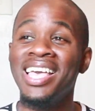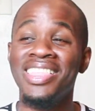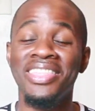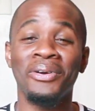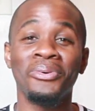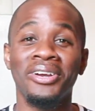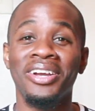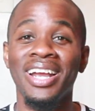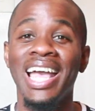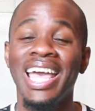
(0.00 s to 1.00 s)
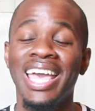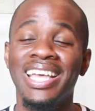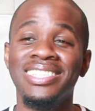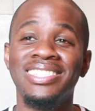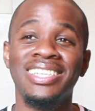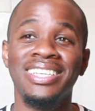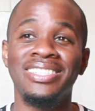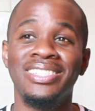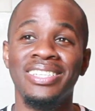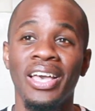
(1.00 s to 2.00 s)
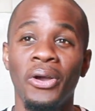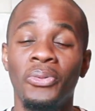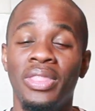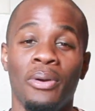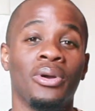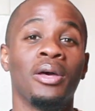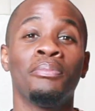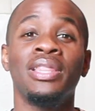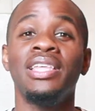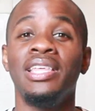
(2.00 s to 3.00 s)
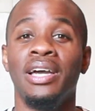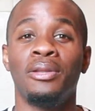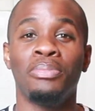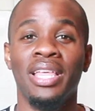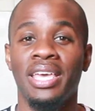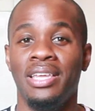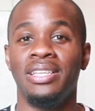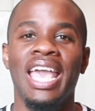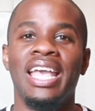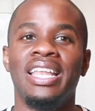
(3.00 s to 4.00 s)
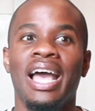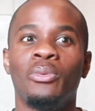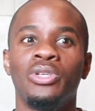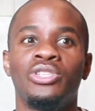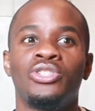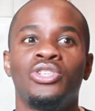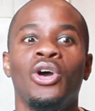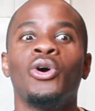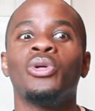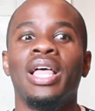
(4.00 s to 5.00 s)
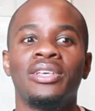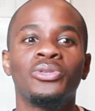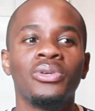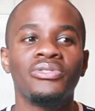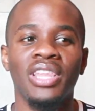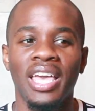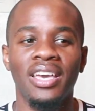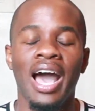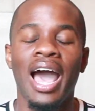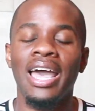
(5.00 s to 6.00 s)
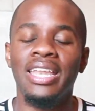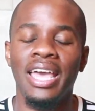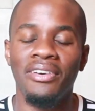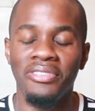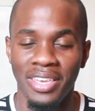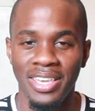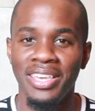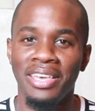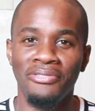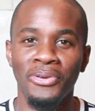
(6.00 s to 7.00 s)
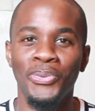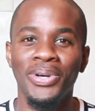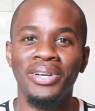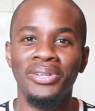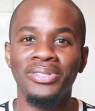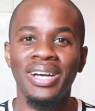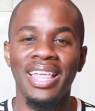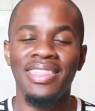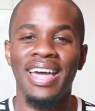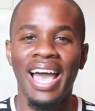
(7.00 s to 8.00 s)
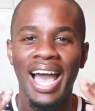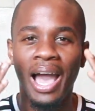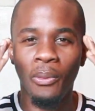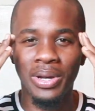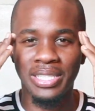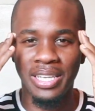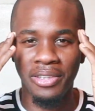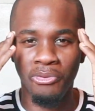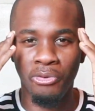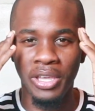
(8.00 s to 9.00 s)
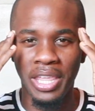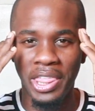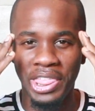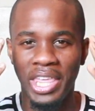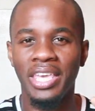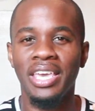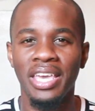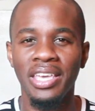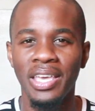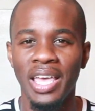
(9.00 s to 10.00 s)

There were incidents that were completely unplanned, and I was so sort of hot and heavy, if you will, that I wasn't really thinking